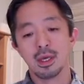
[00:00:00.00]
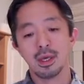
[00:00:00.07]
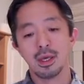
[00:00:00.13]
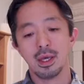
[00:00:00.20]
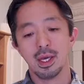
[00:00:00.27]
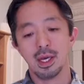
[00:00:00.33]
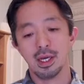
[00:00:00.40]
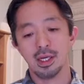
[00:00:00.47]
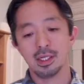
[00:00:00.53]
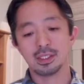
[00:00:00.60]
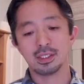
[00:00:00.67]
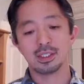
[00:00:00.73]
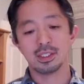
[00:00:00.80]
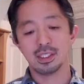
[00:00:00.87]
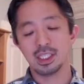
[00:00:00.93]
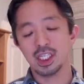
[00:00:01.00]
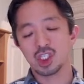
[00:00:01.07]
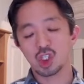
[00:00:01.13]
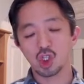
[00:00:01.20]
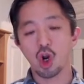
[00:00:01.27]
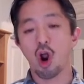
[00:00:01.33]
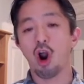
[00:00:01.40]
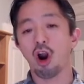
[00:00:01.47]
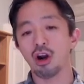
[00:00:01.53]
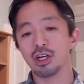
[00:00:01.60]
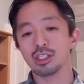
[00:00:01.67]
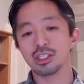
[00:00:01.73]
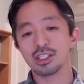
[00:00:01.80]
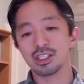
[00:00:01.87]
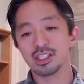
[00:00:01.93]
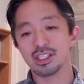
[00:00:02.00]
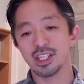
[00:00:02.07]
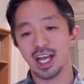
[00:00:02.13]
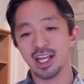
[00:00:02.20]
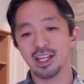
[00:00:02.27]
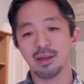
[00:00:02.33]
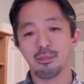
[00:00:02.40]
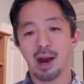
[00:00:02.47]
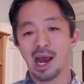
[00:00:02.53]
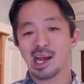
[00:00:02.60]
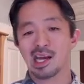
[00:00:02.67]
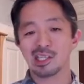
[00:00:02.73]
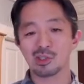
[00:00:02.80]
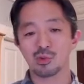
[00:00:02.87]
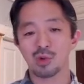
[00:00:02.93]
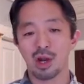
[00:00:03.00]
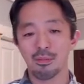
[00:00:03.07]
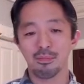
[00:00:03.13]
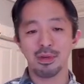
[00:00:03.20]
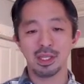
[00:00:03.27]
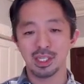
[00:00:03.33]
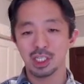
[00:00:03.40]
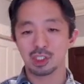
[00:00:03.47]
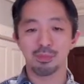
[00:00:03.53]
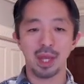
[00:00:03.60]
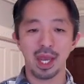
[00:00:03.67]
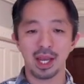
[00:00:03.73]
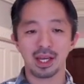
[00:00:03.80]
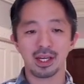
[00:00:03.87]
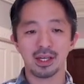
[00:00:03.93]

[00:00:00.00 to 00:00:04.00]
is this large, then the bias would have been this big.